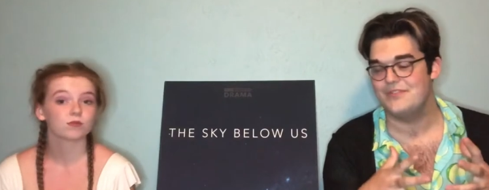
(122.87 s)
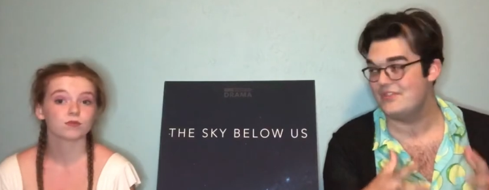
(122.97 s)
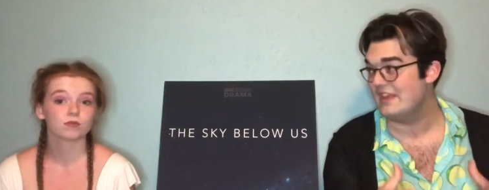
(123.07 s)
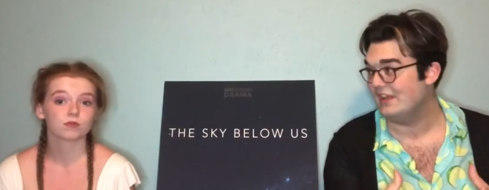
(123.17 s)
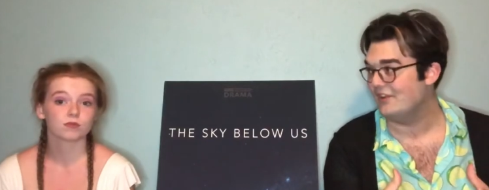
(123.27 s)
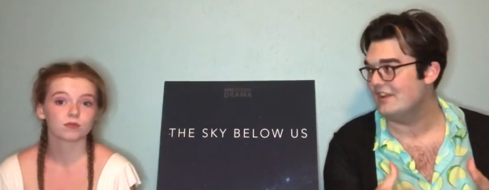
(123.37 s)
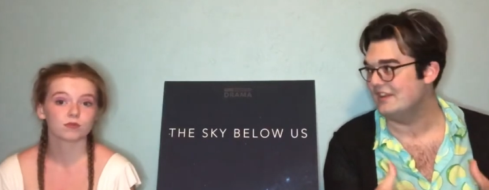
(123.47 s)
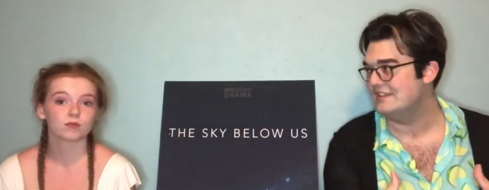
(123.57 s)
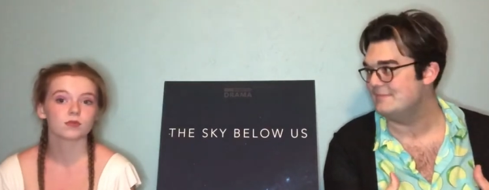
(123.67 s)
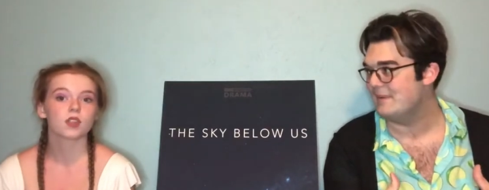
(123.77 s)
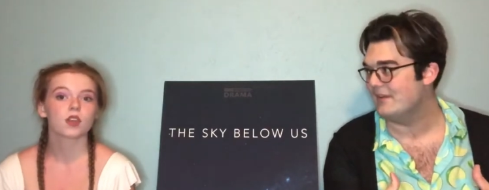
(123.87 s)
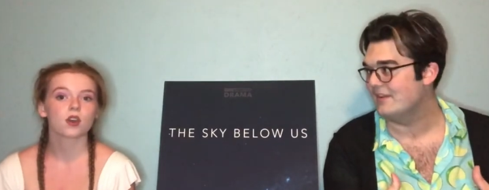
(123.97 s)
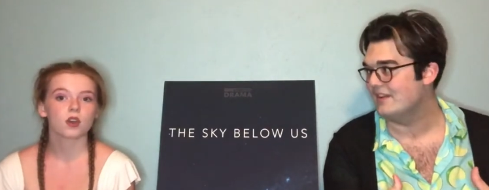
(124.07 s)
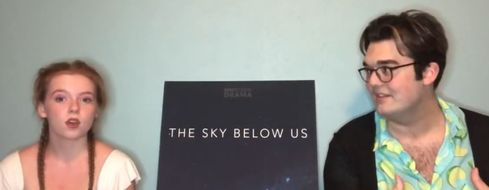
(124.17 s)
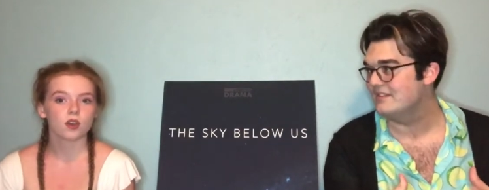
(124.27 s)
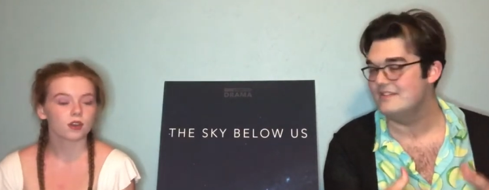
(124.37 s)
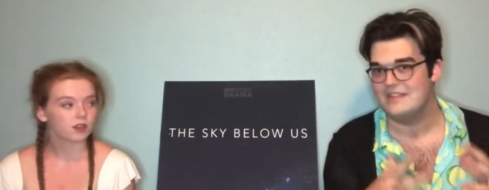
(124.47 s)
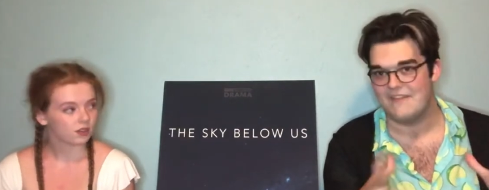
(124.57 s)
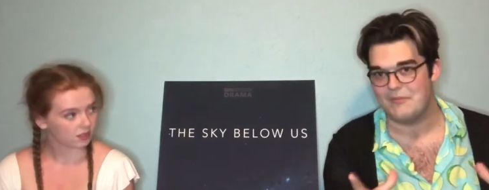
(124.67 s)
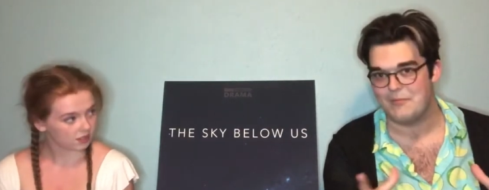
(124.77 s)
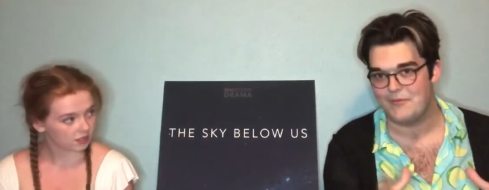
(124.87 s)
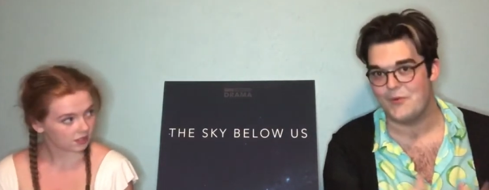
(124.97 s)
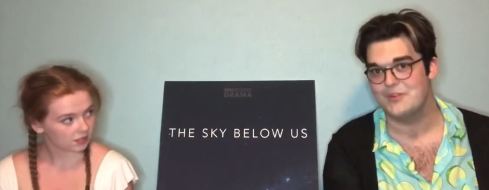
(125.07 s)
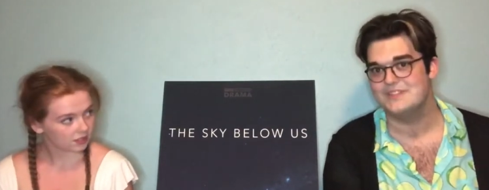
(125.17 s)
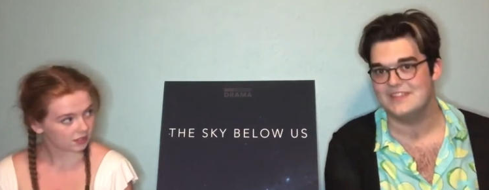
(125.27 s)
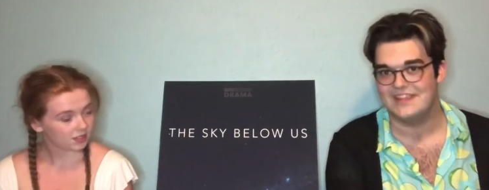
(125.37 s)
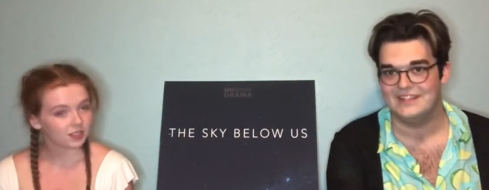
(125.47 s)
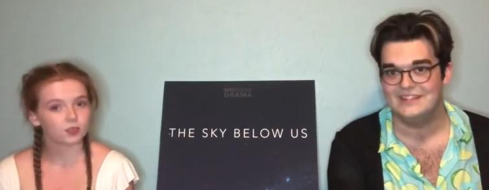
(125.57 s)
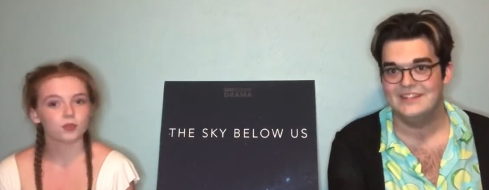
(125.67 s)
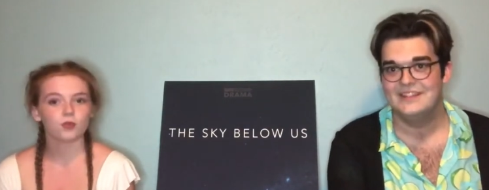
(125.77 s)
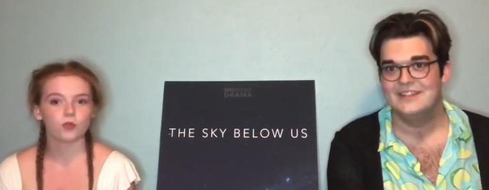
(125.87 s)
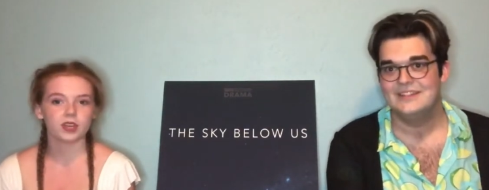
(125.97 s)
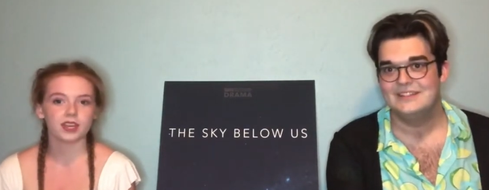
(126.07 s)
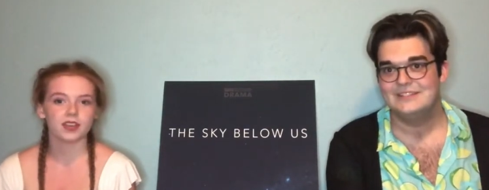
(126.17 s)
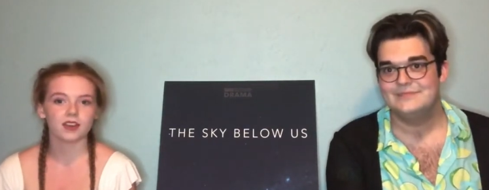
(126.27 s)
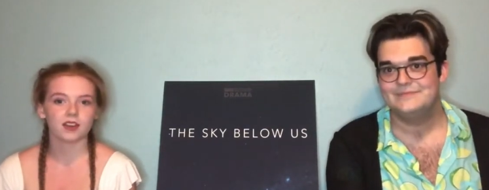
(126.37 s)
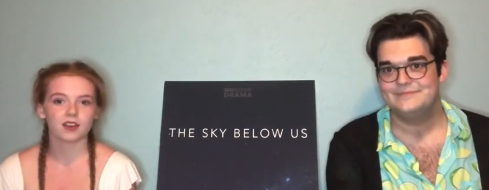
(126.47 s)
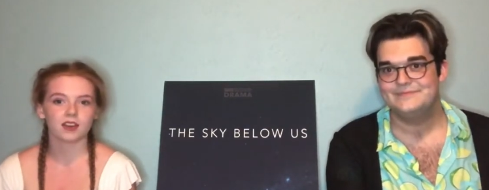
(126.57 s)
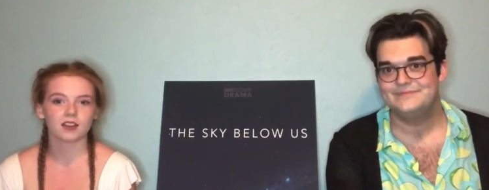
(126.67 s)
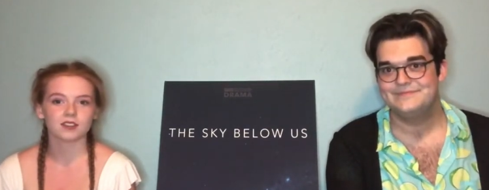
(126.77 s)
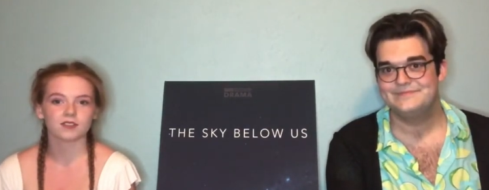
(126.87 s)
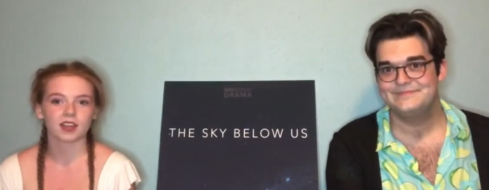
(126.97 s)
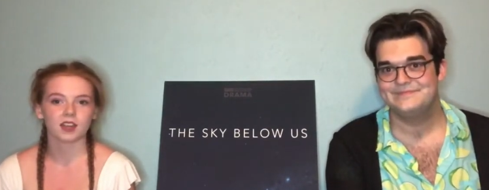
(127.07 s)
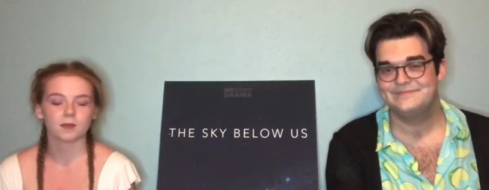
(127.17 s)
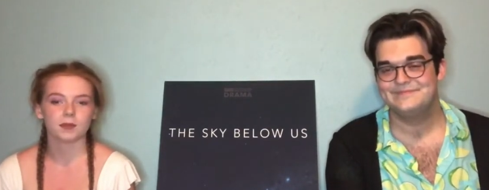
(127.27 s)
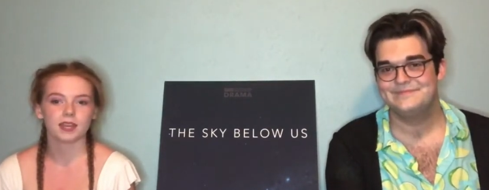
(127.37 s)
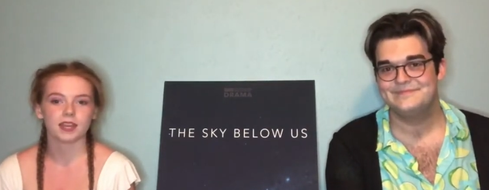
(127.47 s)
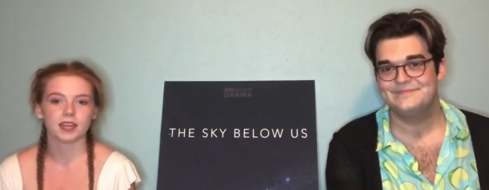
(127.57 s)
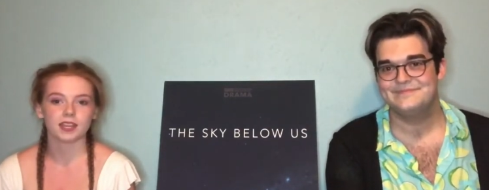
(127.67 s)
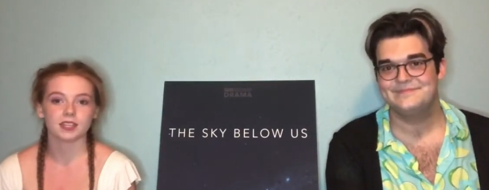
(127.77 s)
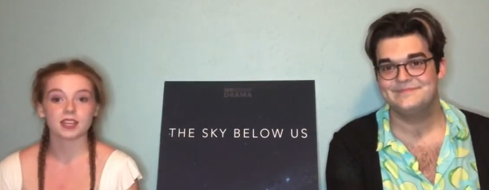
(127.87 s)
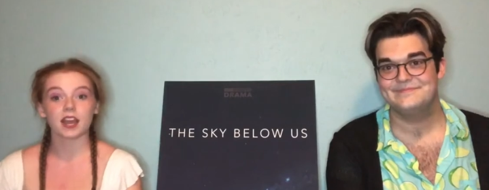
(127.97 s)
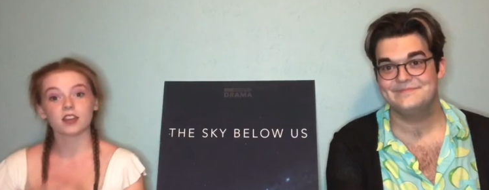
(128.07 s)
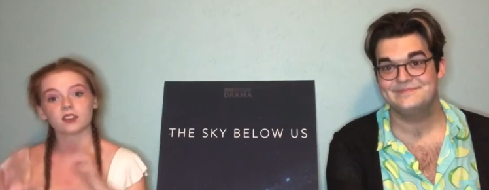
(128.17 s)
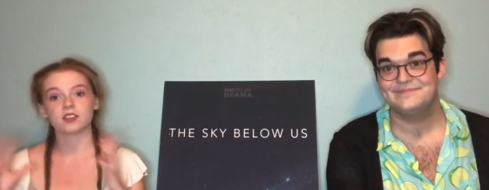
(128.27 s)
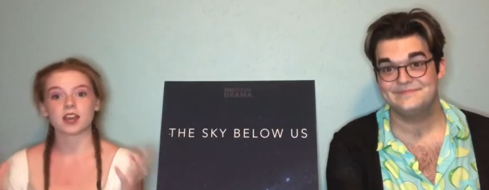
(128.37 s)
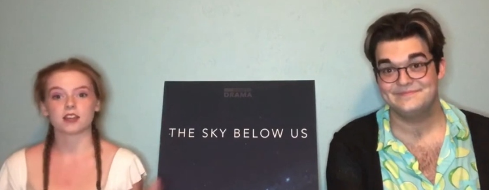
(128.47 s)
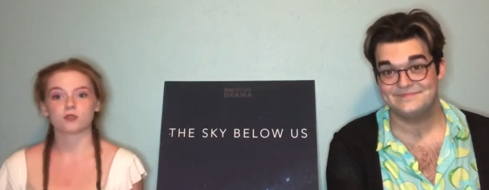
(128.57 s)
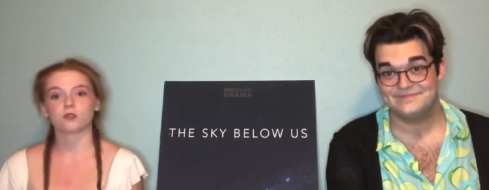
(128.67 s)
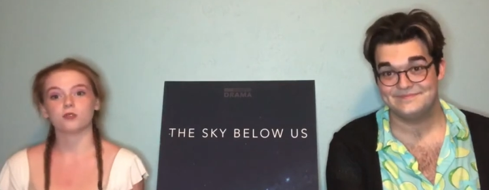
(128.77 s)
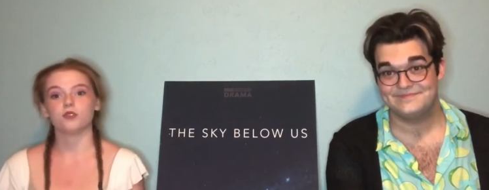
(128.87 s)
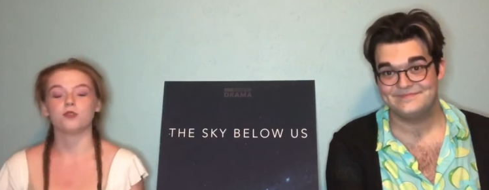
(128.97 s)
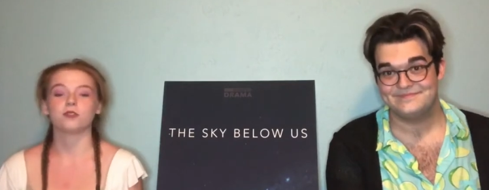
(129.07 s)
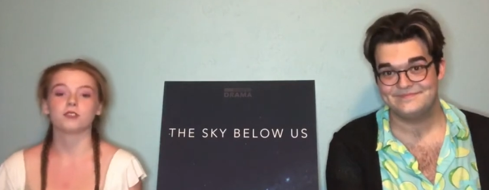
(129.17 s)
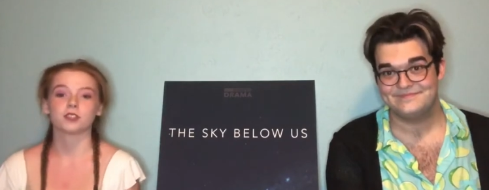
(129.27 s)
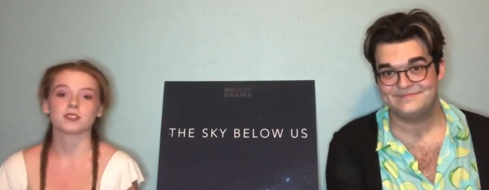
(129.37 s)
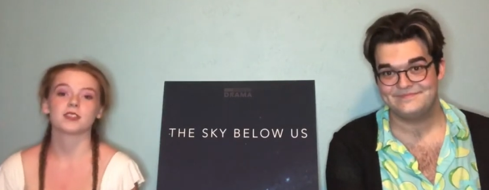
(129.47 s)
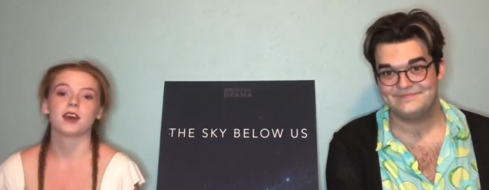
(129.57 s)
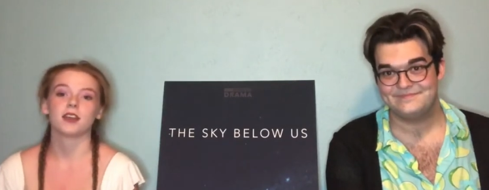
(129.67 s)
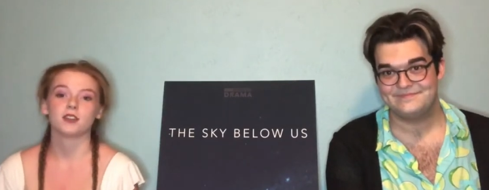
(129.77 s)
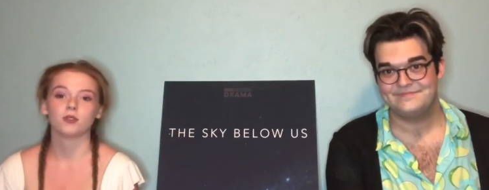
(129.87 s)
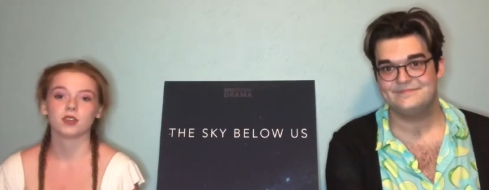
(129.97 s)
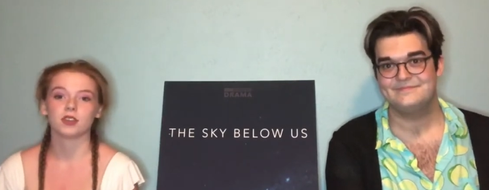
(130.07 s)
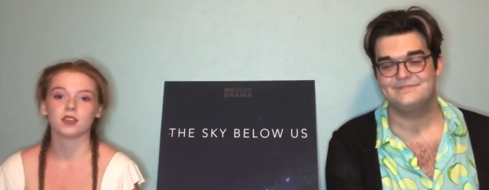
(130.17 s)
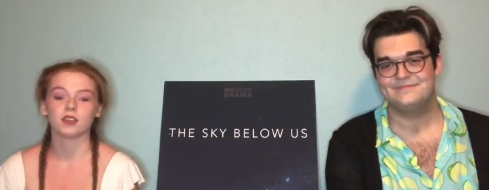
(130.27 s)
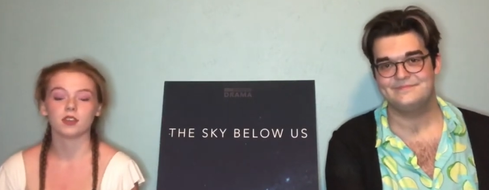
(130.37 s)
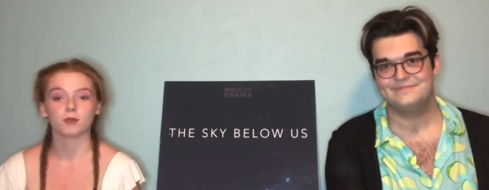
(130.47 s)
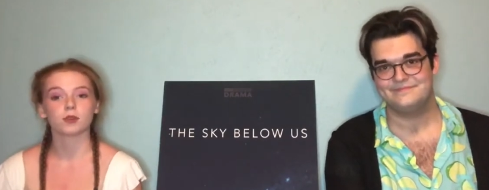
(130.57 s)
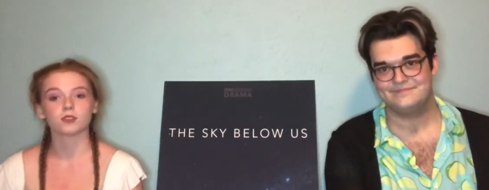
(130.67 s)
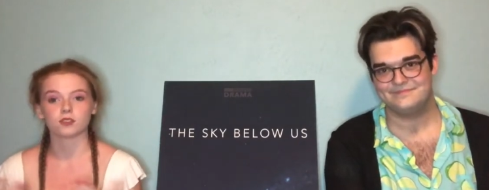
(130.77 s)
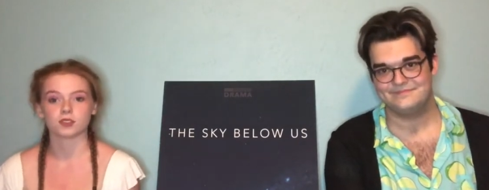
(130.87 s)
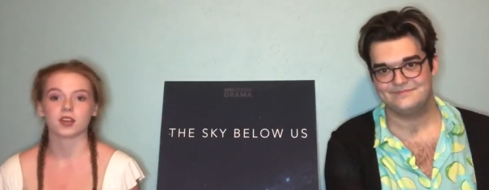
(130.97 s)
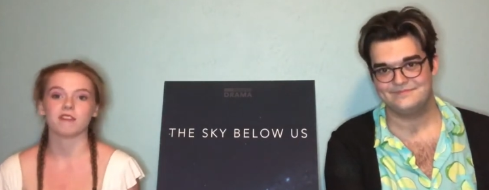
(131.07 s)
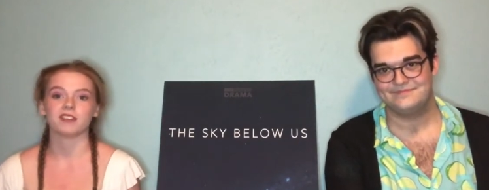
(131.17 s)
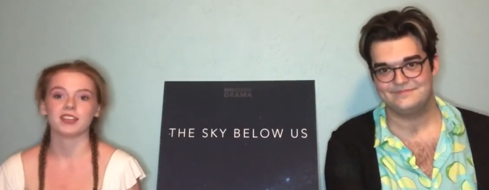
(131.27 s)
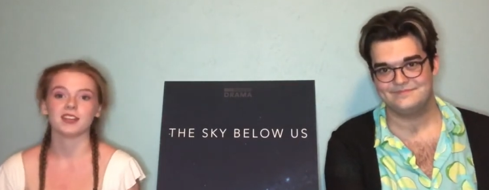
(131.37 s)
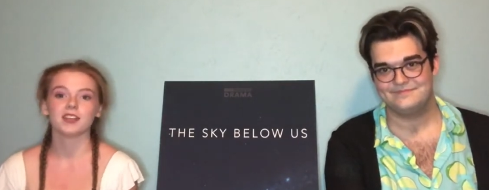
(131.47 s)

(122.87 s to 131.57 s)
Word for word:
Speaker 1: theater experience never before seen.
Speaker 2: We are developing an entire theatrical universe that you can immerse yourself in.